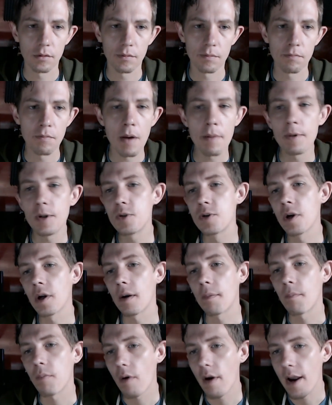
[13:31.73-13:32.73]
maybe you took
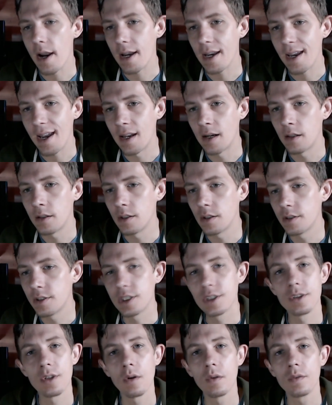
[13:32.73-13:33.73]
a break and you
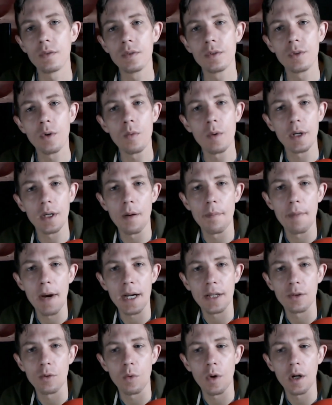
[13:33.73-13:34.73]
just don't don't want to come
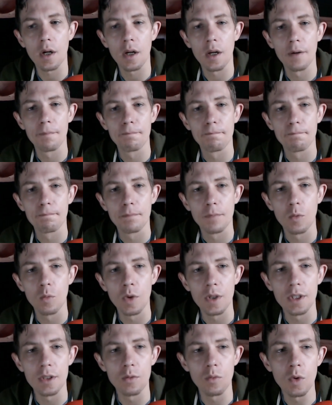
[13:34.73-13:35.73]
back to work
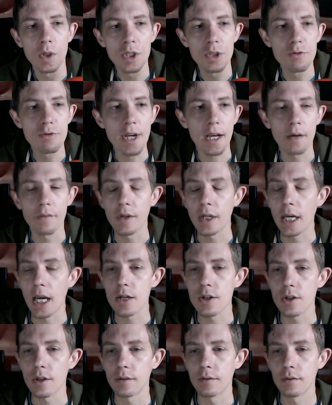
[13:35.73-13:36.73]
when you when you take a
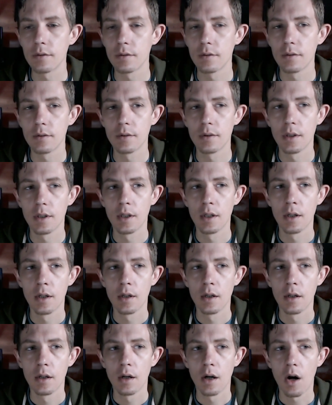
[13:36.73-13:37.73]
vacation?
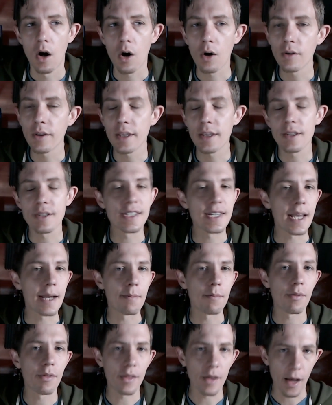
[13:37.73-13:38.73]
Are they the
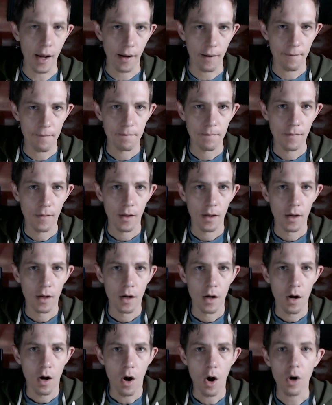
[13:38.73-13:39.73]
same thing?
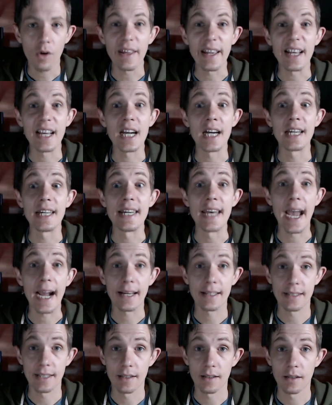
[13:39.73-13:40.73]
Are they
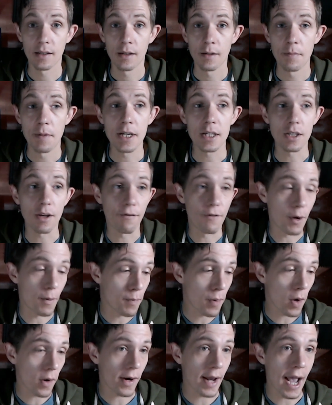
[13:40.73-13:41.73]
connected? Because if you're
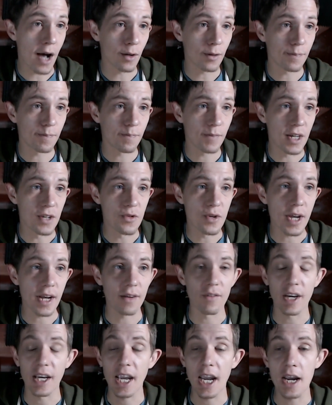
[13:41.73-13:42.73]
burnout and you take
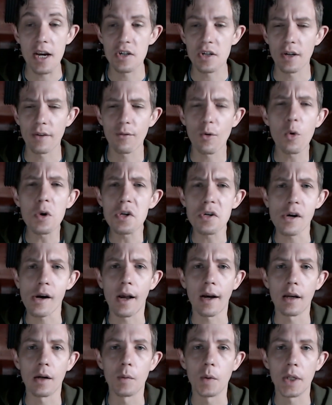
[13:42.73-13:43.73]
a vacation, of course you're
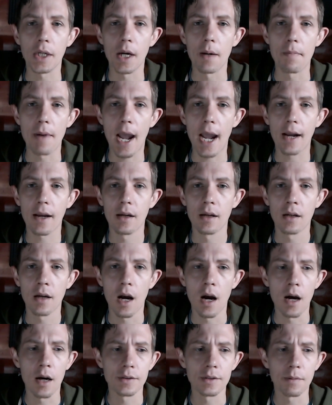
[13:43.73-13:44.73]
not going to want to come back.
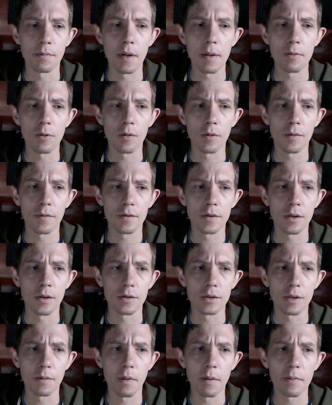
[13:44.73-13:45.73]
Uh, some people, you
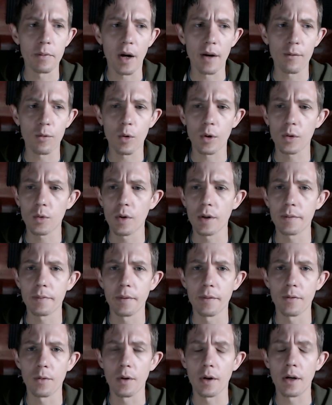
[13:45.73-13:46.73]
know, some people I've worked with
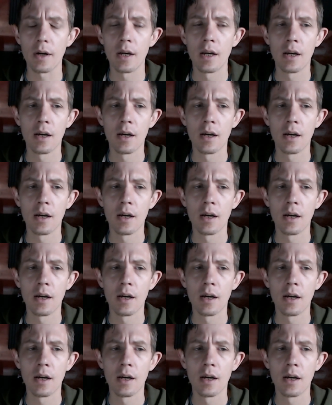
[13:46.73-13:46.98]
before,